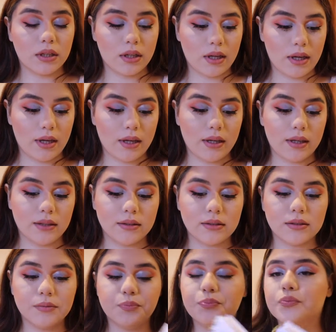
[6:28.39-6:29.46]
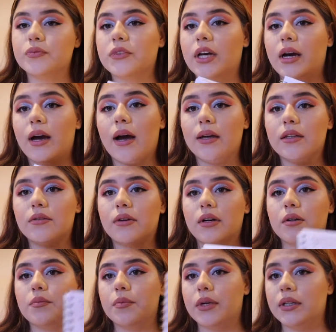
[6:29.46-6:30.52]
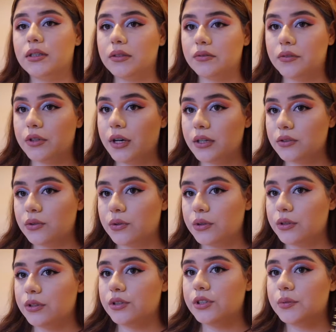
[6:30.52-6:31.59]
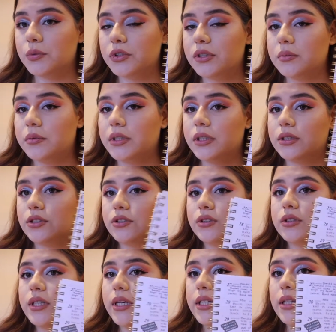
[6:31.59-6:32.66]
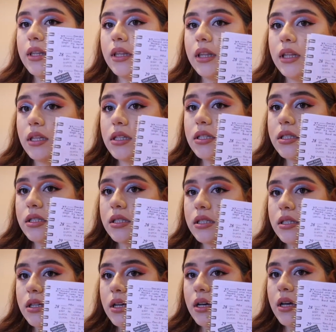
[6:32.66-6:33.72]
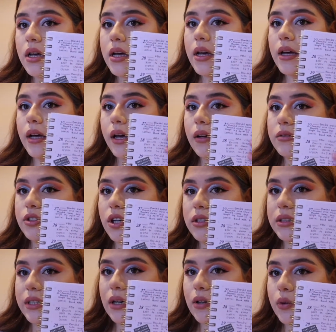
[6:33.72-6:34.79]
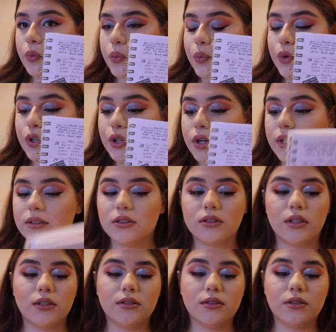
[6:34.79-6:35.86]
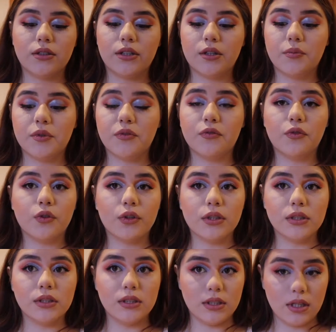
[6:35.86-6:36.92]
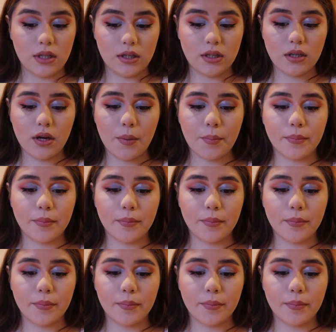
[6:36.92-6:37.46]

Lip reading: And yeah, I highly recommend, if you guys go to the gym or something, just take this and jot down what your exercises are going to be for the day.